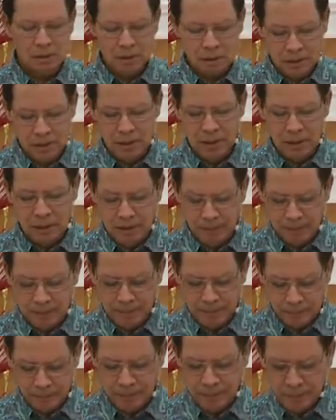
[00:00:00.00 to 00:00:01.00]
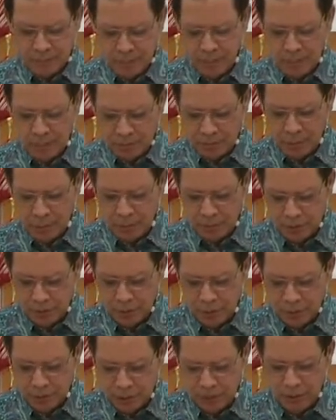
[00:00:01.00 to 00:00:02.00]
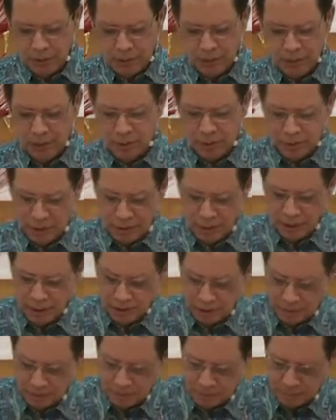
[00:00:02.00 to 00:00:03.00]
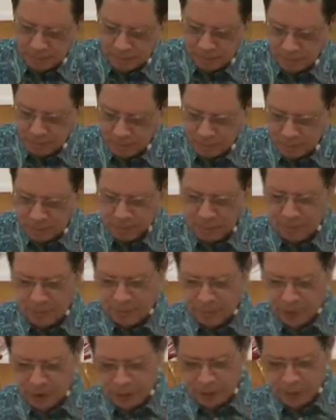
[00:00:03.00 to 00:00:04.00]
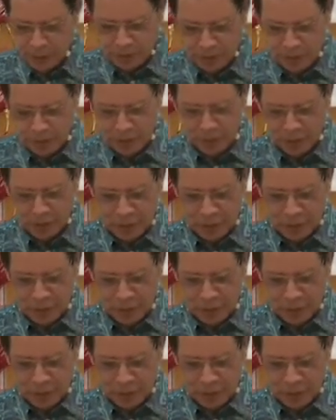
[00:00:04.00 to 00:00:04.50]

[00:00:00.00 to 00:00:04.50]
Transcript: Yeah. But we do it how? In love. How do we do it?